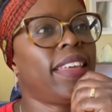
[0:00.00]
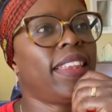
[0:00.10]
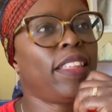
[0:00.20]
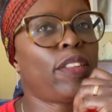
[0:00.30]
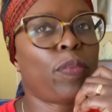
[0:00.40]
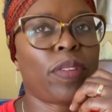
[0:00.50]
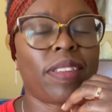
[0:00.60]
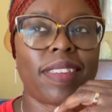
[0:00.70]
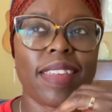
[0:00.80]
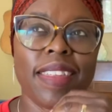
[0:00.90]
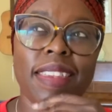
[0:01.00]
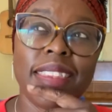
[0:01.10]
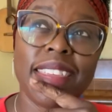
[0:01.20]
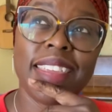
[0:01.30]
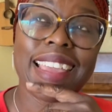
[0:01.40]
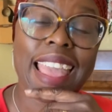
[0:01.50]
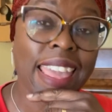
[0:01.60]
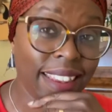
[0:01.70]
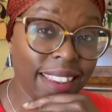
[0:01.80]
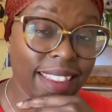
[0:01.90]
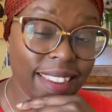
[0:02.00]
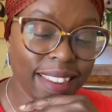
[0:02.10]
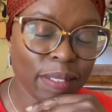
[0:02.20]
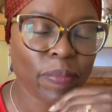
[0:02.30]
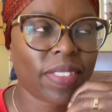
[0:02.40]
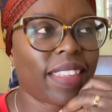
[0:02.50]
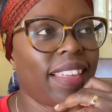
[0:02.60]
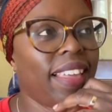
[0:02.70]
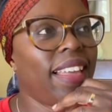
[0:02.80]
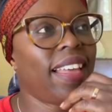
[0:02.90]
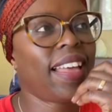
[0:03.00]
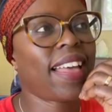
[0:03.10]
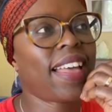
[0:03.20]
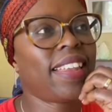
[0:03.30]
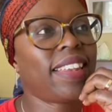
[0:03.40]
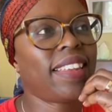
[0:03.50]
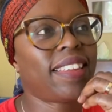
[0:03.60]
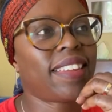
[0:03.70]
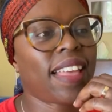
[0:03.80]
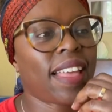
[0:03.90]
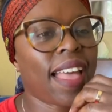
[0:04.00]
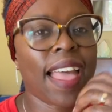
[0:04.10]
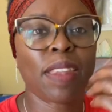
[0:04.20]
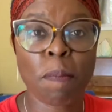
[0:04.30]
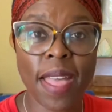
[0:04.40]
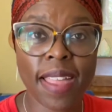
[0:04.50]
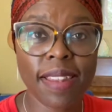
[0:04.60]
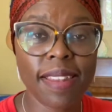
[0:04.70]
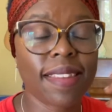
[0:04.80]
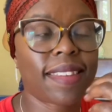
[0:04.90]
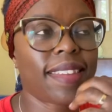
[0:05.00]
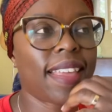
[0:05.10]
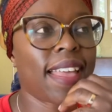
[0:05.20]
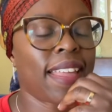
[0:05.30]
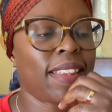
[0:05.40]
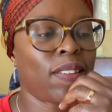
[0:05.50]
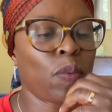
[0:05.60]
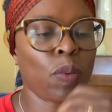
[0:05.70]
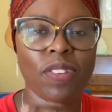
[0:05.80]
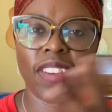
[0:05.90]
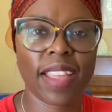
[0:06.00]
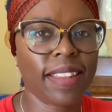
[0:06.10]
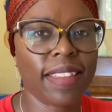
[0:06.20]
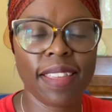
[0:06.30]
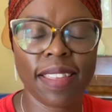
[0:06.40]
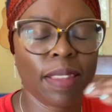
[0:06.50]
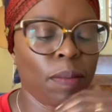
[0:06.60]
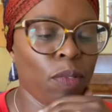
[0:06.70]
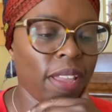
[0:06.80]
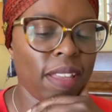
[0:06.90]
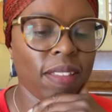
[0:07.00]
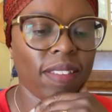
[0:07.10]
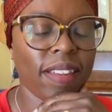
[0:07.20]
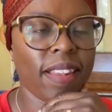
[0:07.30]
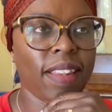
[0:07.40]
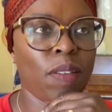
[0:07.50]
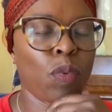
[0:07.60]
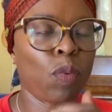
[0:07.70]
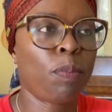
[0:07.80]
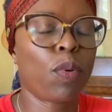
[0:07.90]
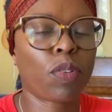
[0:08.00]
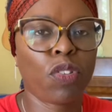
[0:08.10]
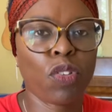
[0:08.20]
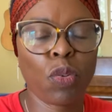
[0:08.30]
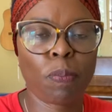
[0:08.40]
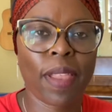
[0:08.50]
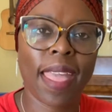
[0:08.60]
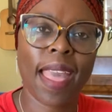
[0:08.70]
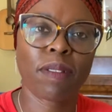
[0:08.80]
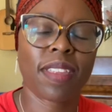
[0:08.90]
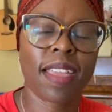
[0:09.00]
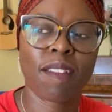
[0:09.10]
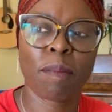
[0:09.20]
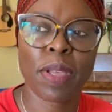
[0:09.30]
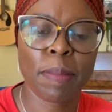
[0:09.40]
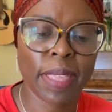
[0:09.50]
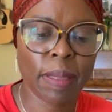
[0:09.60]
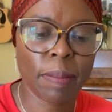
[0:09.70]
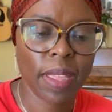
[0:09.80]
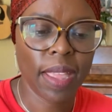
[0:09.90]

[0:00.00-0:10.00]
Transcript: This was in the 80s, and I had a band, and we were chatting in the rehearsal, and we were booked to play outside of Birmingham,